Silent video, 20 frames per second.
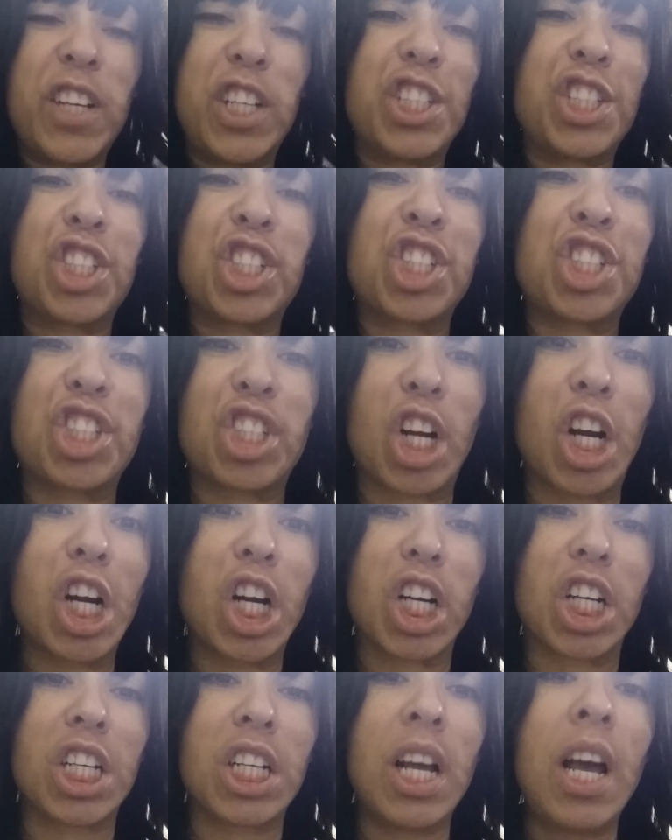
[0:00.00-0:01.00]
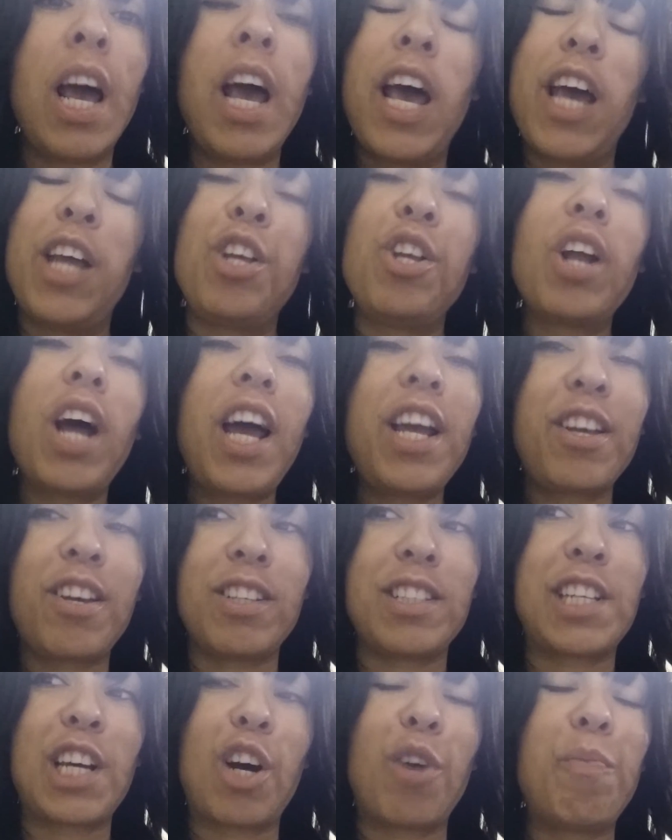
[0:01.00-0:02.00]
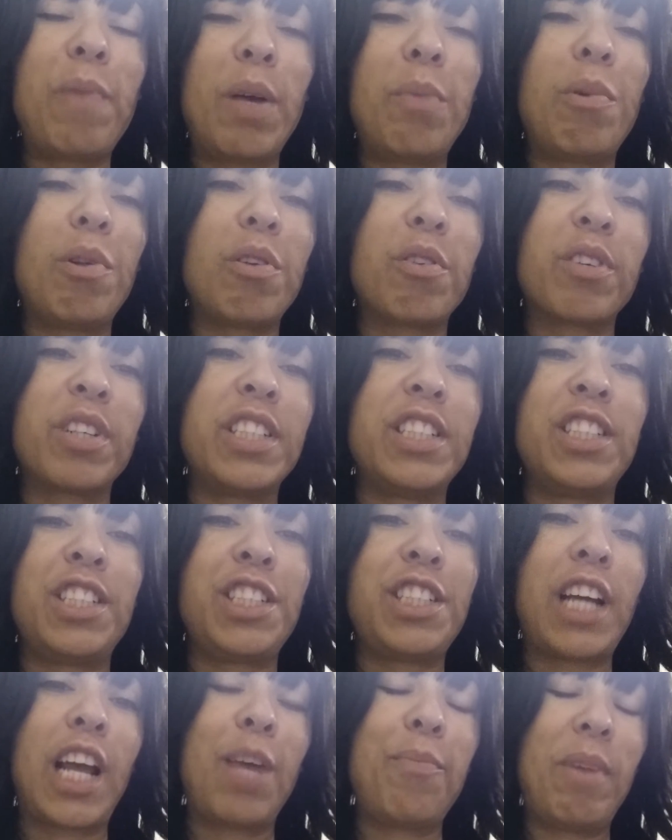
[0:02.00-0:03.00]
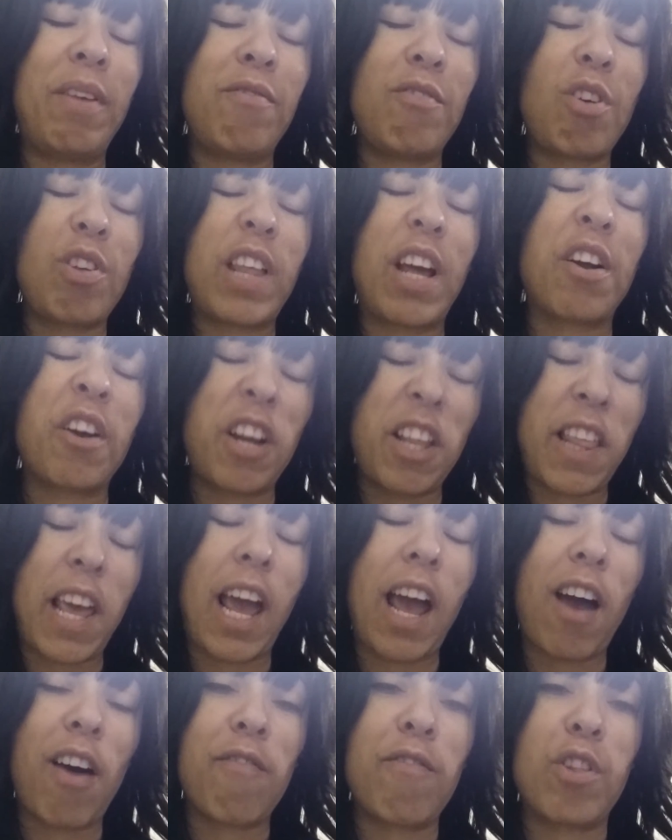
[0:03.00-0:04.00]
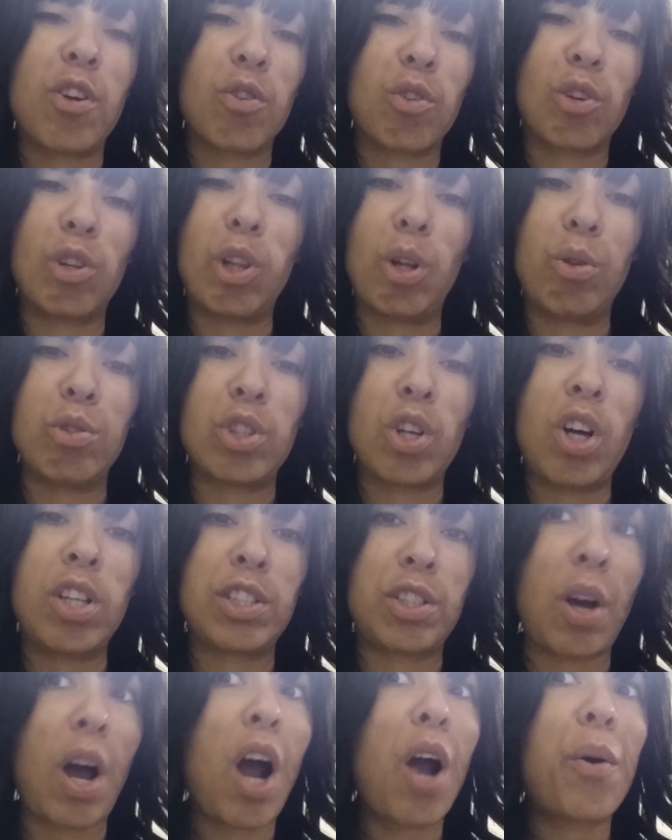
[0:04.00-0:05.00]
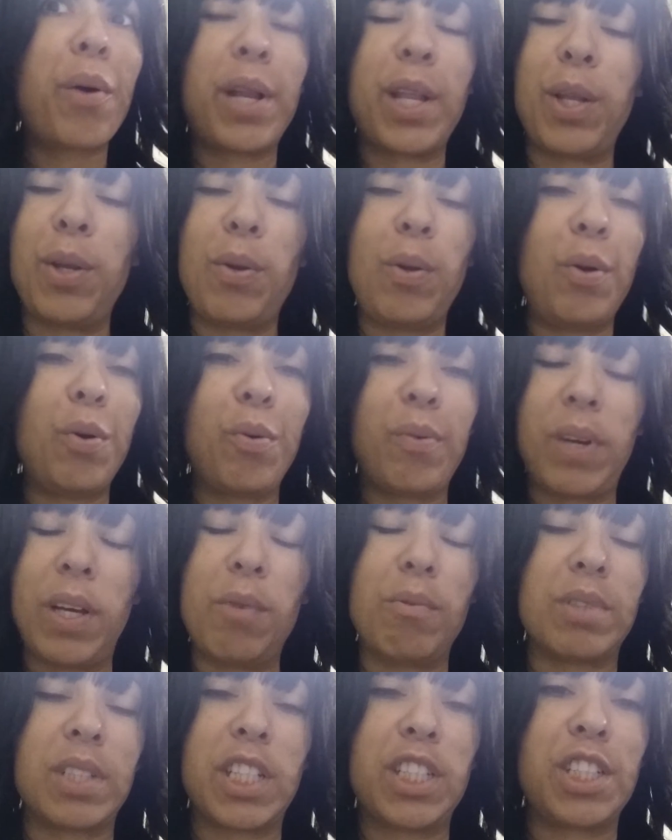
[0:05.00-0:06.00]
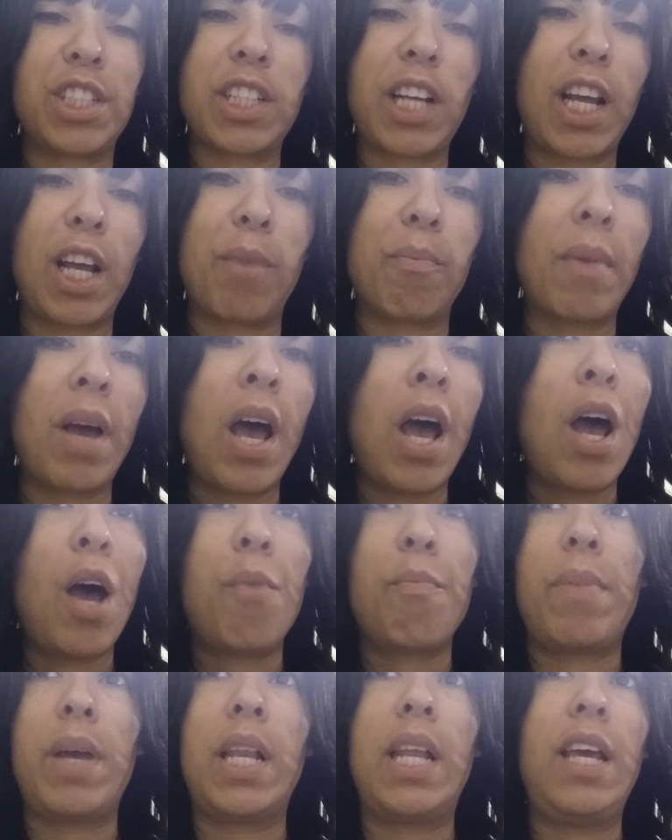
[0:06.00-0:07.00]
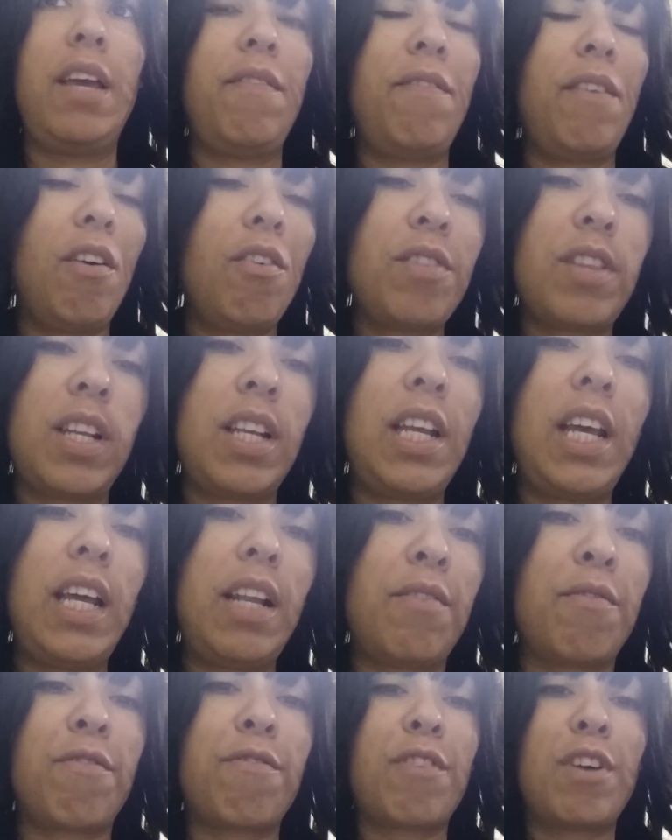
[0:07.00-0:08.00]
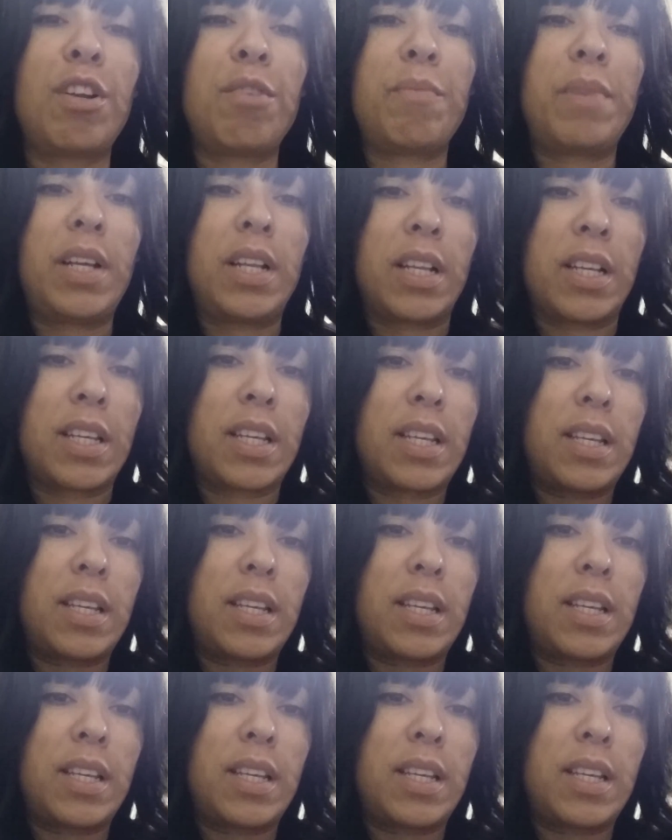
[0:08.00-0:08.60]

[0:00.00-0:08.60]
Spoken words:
his shirt. You know how you can tell people are in shape even though they have their clothes on? So I already knew he was in shape. But he felt the need in front of me to